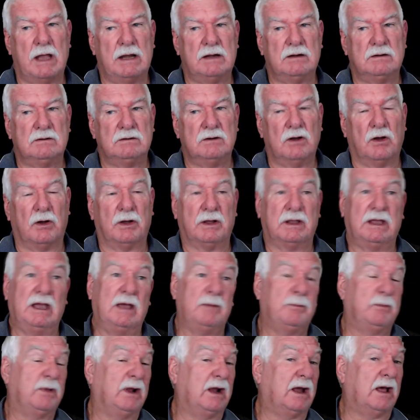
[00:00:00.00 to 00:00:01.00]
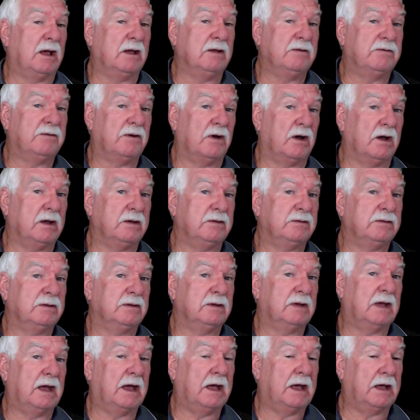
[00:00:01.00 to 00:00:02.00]
and not get below
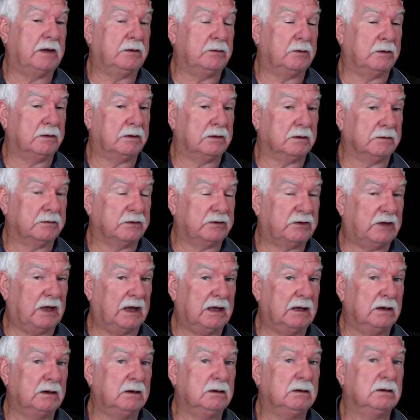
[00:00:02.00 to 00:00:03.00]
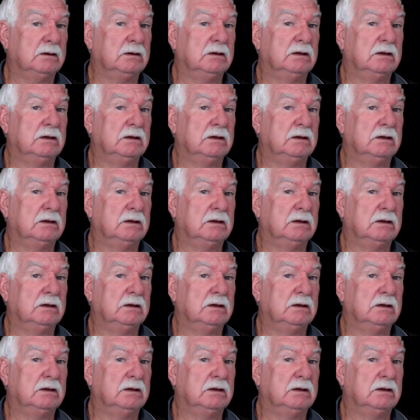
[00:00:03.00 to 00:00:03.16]
500th of a second.